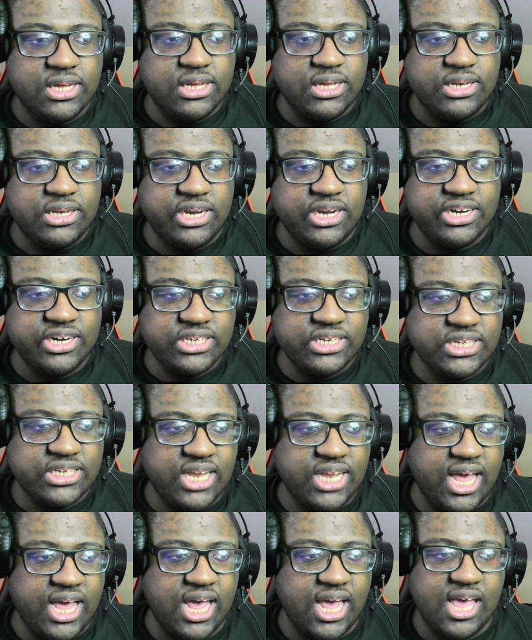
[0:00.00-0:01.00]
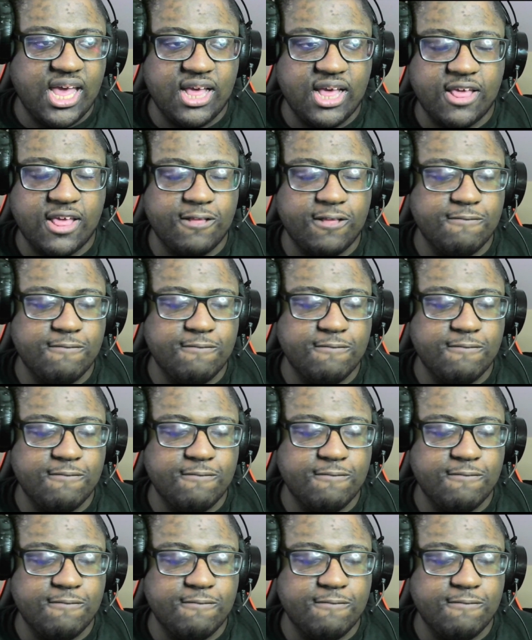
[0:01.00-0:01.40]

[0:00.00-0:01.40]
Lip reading: there's like